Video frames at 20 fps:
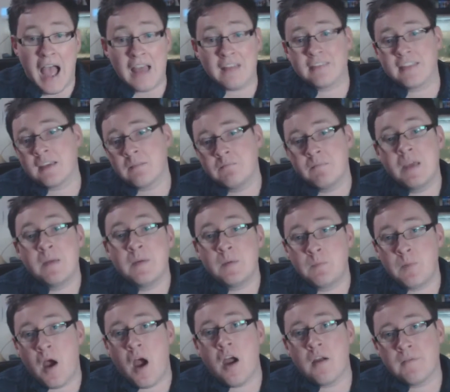I think
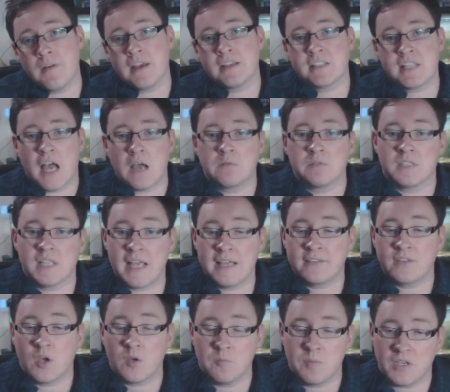maybe part of it is that I was
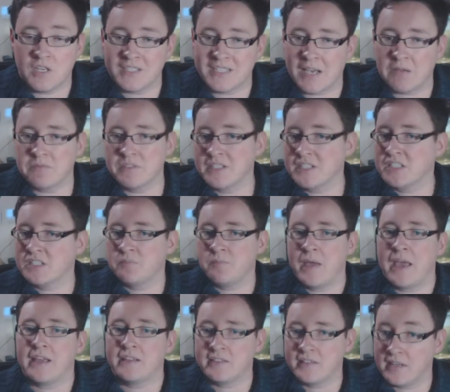let down because I was
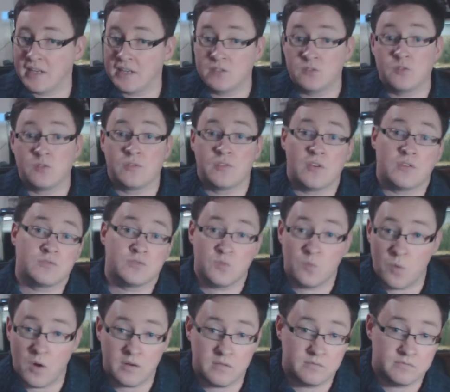expecting a
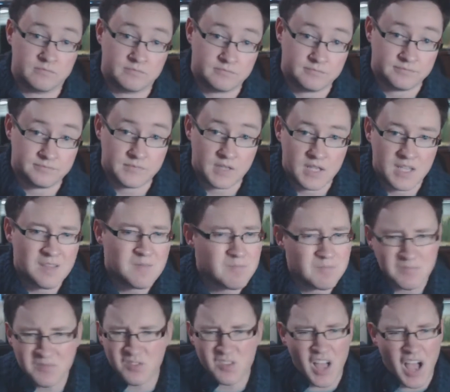2001.
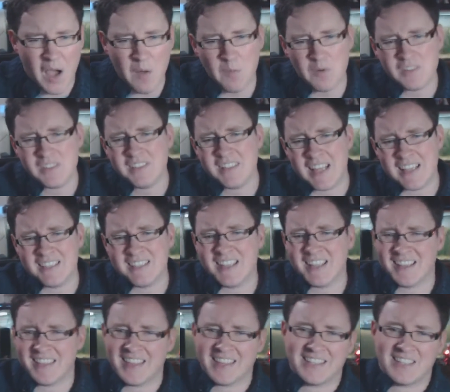I wasn't
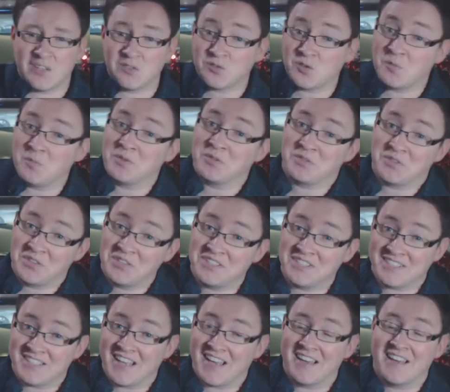necessarily thinking it was going to be as good
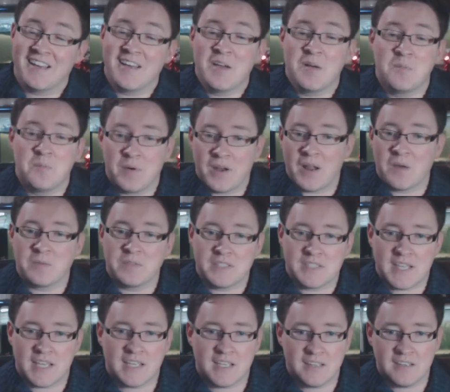as that, but I
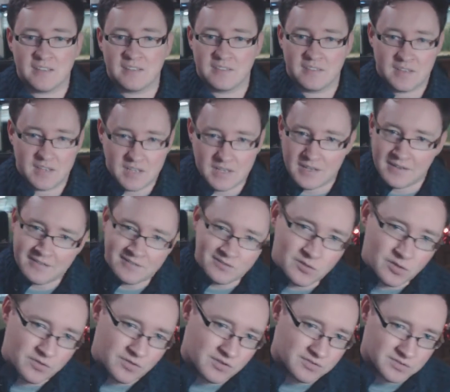was thinking
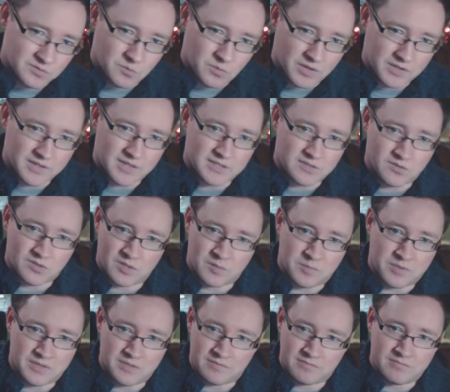2001, that's going
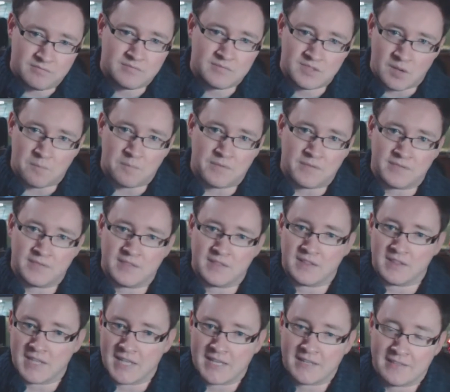to be
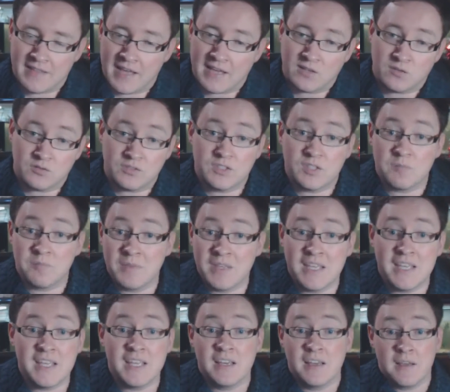something like that. You know, to
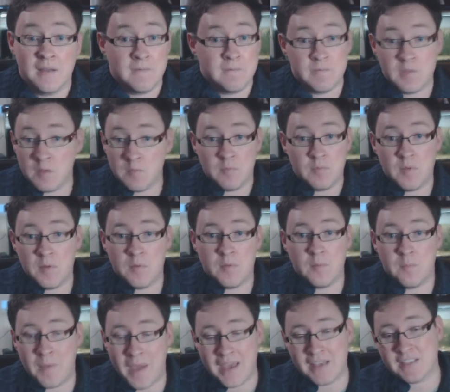me, the
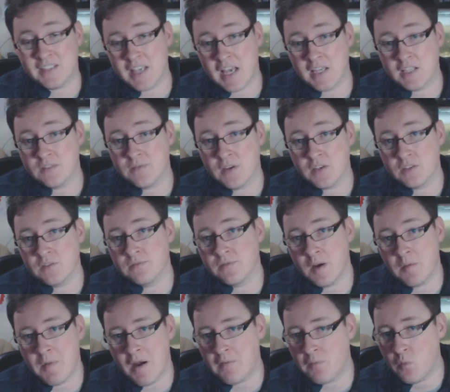best science fiction
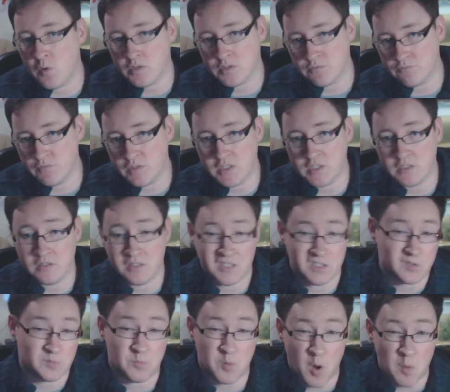film I've watched in recent
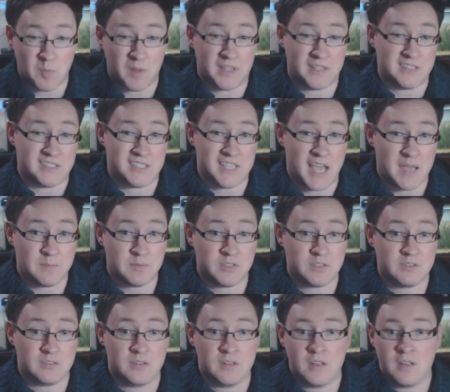years is probably
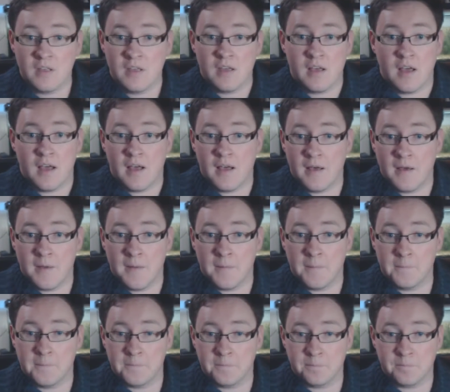Inception.
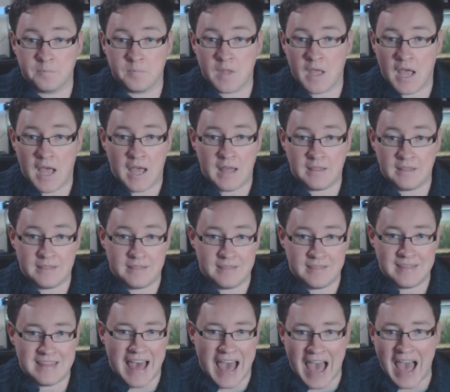
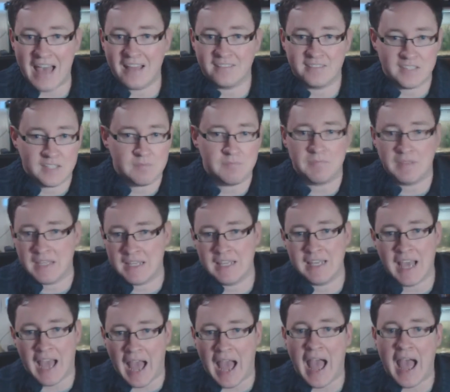That to
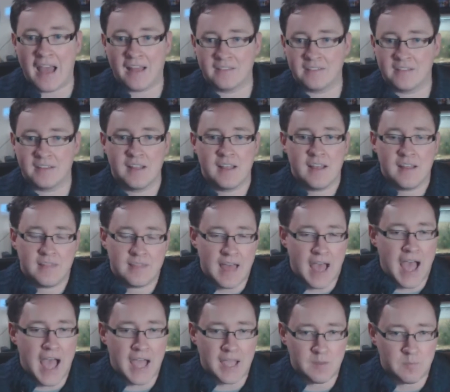me had
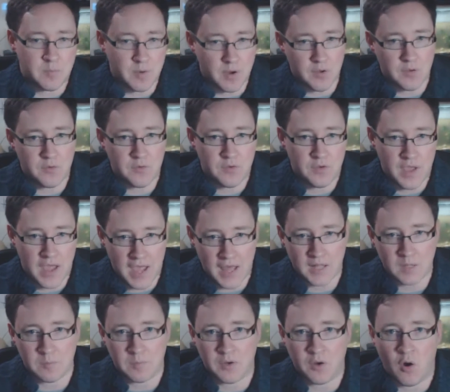the highbrow
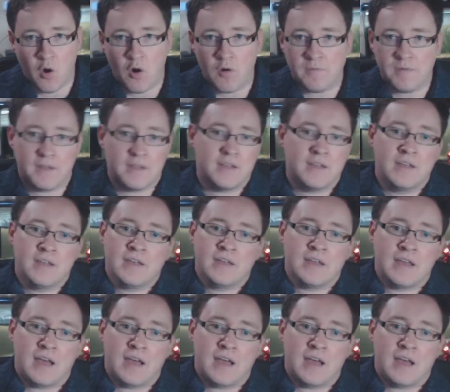element of it.